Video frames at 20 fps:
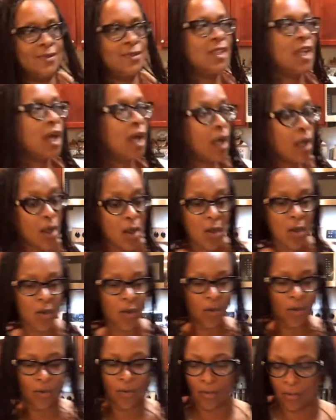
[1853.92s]

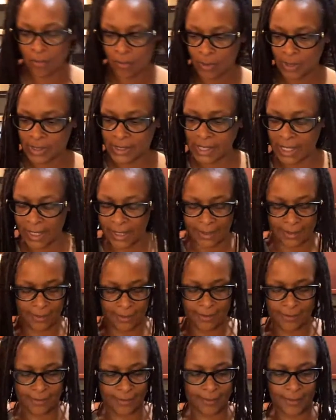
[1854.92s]
no, we're done.
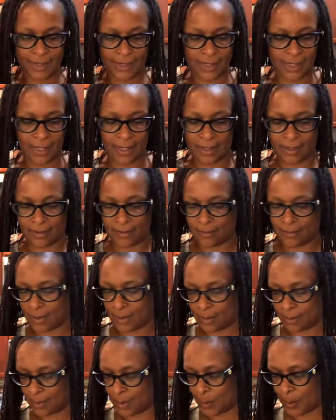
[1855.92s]
We're done.
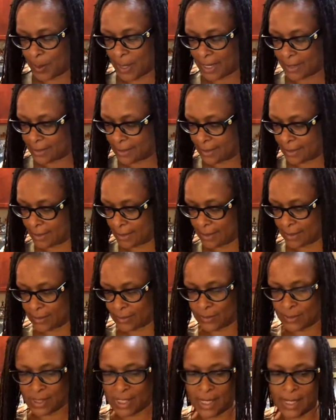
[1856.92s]
We'll, we'll, practice
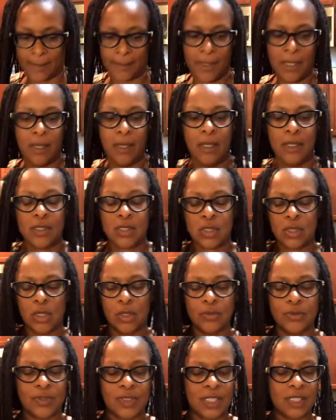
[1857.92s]
another time.
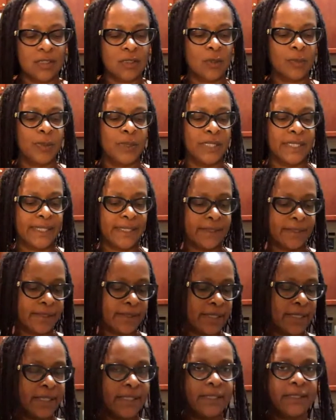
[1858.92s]
So these are plant
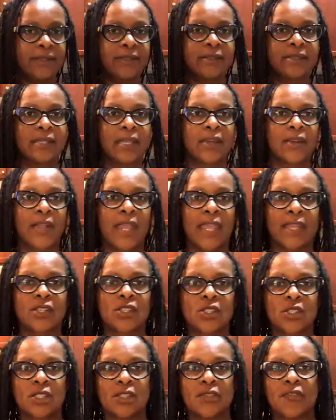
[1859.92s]
stands that are
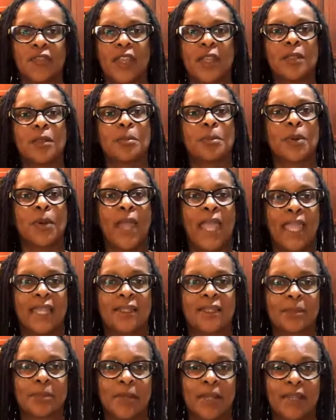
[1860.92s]
actually available at
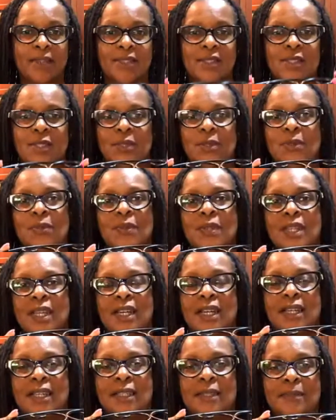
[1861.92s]
the Brownstone,
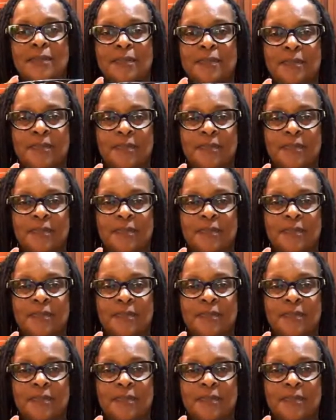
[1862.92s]
um,